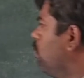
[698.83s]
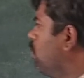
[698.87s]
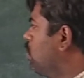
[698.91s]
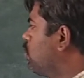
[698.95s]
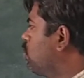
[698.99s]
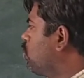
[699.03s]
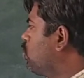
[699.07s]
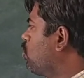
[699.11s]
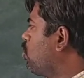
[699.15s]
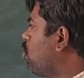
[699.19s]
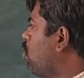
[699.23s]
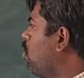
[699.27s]
give
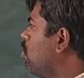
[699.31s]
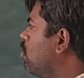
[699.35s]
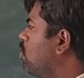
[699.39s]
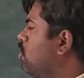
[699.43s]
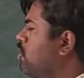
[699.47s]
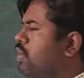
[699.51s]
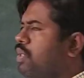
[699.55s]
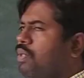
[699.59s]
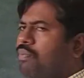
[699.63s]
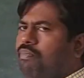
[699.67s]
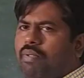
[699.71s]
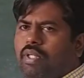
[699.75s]
the
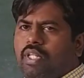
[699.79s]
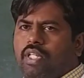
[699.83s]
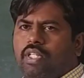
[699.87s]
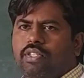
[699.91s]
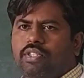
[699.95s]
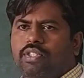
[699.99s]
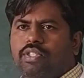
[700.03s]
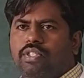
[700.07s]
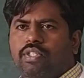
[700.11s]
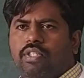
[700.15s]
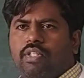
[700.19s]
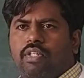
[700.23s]
strong
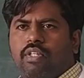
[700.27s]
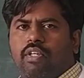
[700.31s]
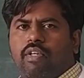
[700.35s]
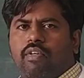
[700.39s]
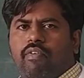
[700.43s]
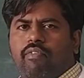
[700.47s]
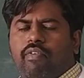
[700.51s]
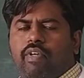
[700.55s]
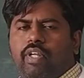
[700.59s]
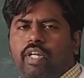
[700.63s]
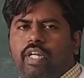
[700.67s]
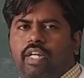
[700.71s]
stimulus,
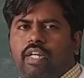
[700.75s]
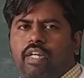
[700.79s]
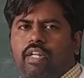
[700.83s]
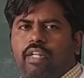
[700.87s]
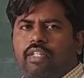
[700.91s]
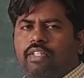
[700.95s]
when it